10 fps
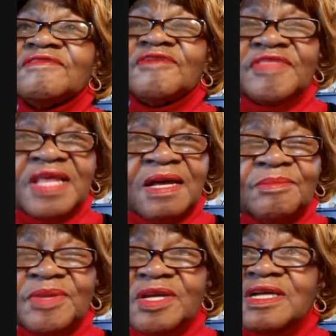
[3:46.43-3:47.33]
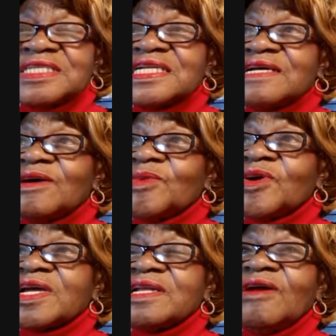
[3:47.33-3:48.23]
for them because they're
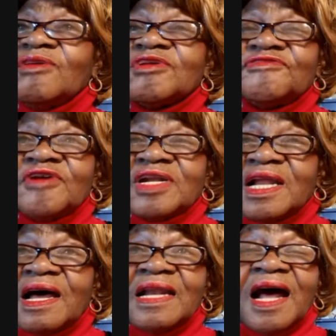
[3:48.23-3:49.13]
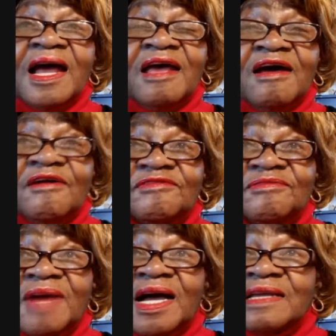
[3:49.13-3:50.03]
working on the front line. I have
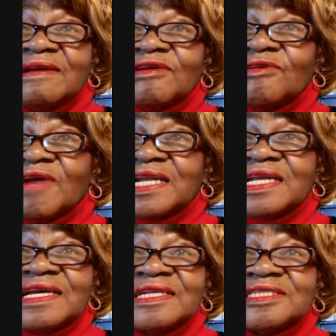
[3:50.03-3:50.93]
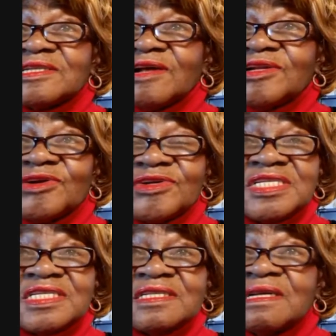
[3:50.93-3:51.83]
my grandkids, a
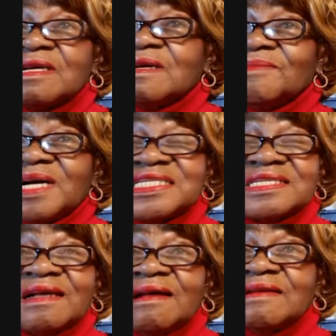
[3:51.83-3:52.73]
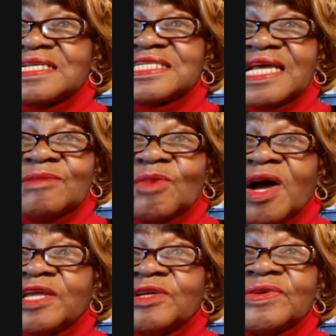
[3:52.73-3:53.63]
nurse. My son is
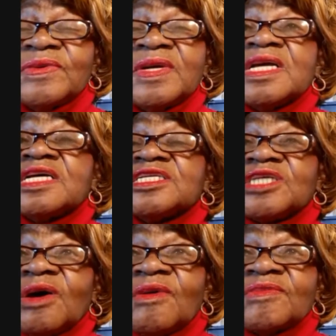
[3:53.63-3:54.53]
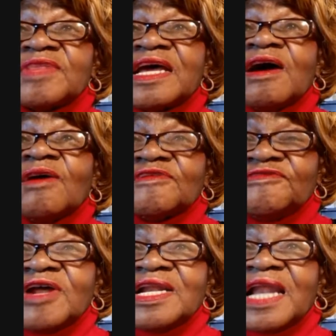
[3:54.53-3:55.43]
NYU. So they're on the
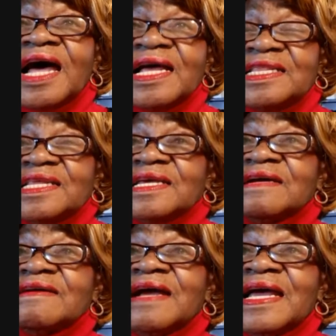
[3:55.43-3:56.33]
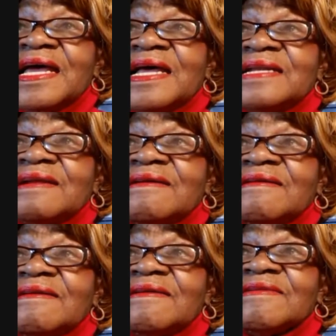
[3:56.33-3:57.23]
front line there, and
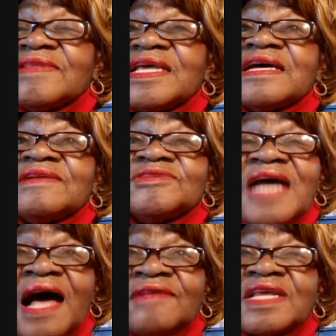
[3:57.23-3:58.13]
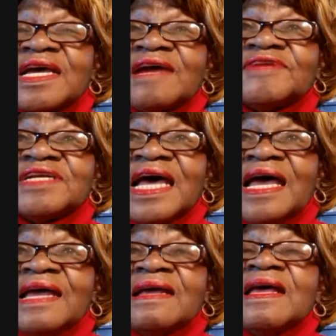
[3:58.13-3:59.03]
they're out there every
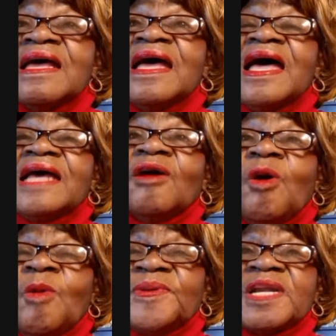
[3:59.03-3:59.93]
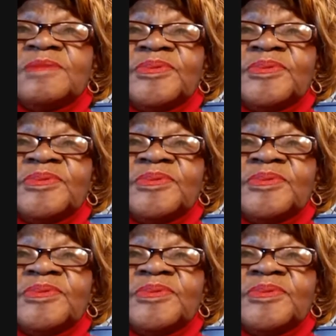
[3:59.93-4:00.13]
day and hoping